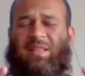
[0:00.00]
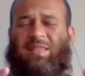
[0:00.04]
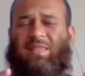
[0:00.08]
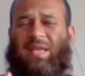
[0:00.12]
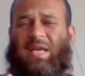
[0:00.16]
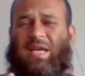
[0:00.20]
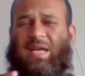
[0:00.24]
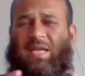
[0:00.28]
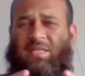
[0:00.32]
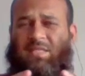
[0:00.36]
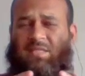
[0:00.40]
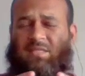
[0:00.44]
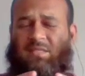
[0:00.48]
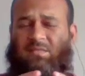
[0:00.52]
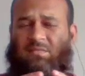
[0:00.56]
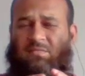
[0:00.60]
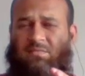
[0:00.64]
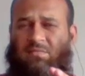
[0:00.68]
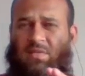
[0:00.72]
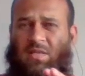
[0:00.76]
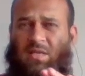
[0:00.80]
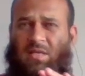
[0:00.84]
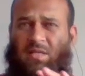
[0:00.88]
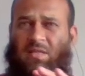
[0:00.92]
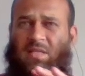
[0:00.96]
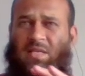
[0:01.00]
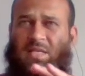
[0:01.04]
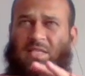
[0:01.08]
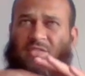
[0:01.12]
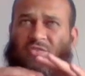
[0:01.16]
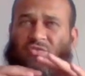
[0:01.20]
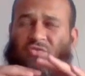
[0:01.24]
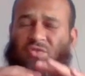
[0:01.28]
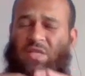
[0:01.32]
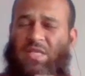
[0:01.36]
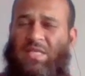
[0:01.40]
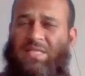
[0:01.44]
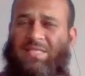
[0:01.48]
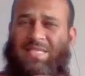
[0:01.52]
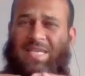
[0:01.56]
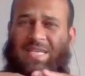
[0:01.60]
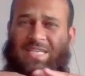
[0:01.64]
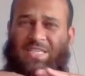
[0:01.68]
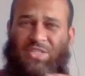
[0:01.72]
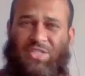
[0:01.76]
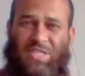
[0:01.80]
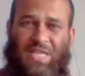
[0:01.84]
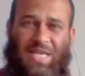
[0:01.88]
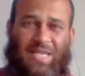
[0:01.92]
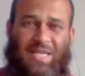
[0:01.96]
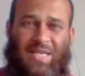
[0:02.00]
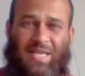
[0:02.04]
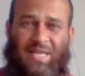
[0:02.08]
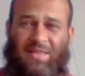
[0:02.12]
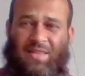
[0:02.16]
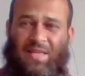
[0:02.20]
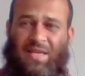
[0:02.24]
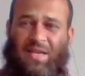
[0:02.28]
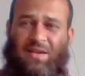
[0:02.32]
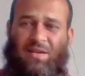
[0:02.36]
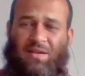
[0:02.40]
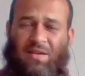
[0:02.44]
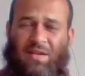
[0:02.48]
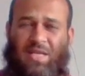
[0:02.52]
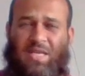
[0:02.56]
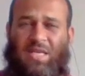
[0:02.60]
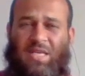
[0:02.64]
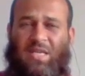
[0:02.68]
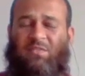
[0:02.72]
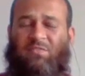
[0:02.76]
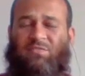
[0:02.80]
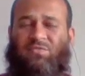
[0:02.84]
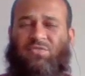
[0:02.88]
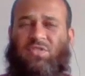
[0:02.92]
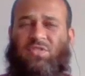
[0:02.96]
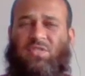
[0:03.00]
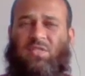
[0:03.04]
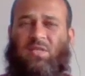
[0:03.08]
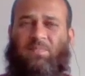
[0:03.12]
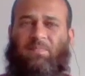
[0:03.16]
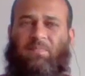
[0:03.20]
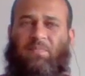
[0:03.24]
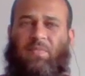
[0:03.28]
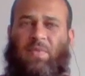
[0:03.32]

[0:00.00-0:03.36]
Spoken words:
that the trees are shedding their leaves.